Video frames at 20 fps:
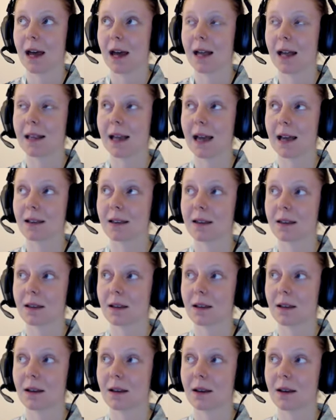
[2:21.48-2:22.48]
And as
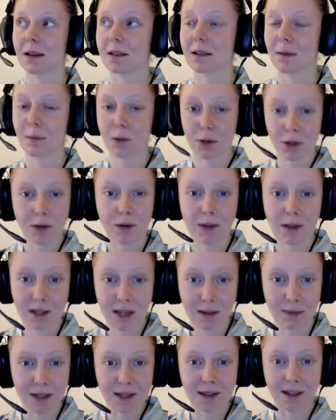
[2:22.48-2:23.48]
someone who is
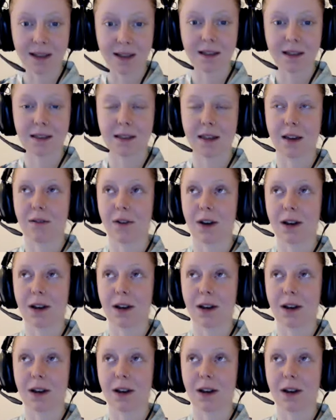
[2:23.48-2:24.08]
deeply sensitive,